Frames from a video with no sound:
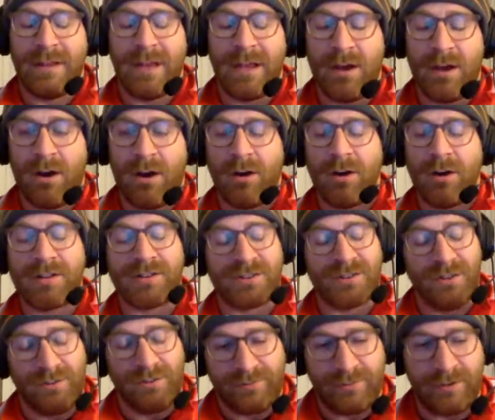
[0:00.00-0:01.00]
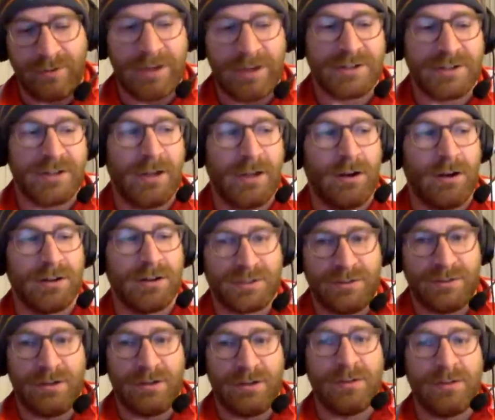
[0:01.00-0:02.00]
They are still fresh, they are
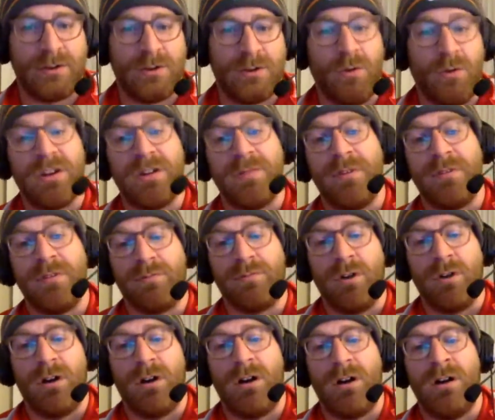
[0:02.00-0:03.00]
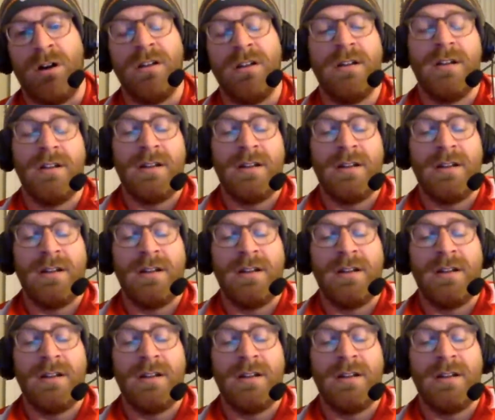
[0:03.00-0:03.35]
still young, they're going to be raw.